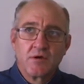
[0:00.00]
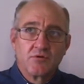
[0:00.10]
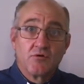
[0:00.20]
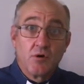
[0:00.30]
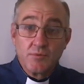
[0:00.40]

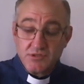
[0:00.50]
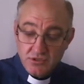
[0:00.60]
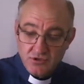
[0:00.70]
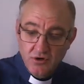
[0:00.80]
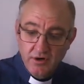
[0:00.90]
The Roman
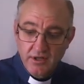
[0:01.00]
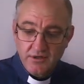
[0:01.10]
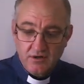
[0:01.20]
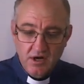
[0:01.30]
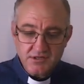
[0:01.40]
centurion at
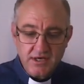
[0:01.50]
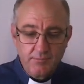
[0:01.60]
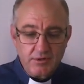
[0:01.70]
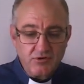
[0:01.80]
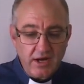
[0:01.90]
the cross, he
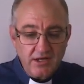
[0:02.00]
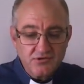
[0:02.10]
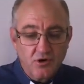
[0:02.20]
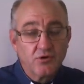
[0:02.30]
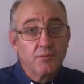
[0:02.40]
betrayed his
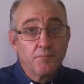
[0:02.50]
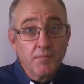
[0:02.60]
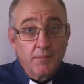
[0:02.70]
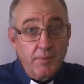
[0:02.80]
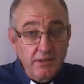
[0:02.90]
own
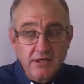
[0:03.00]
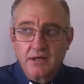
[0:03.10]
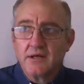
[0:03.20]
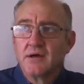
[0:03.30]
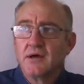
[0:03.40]

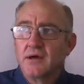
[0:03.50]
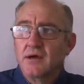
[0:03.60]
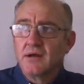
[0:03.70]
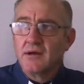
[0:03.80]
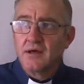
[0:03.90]
opinion
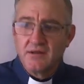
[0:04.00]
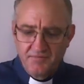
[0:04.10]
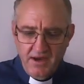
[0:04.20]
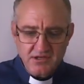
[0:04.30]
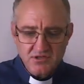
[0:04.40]
in the
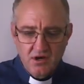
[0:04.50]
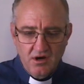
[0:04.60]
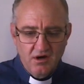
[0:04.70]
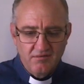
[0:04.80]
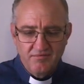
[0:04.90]
face
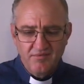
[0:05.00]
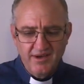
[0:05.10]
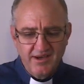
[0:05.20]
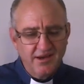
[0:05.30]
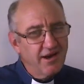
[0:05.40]
of
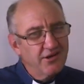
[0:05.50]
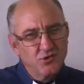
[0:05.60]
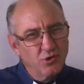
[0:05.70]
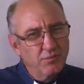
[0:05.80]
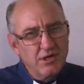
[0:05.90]
a
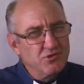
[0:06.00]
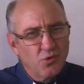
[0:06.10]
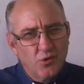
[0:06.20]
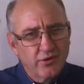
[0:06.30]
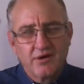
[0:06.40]
dubious
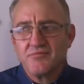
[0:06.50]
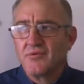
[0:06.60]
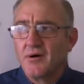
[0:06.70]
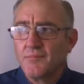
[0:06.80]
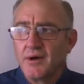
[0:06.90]
order
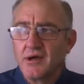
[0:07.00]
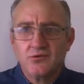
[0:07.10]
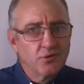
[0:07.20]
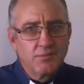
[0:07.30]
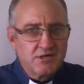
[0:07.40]
from a
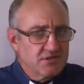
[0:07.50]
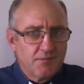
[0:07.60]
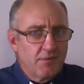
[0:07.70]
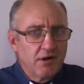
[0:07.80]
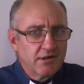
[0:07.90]
dubious
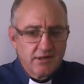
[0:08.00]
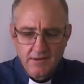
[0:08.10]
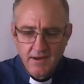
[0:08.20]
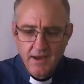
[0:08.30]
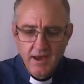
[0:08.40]
commander.
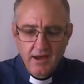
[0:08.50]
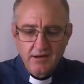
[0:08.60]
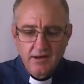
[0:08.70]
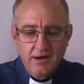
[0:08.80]
And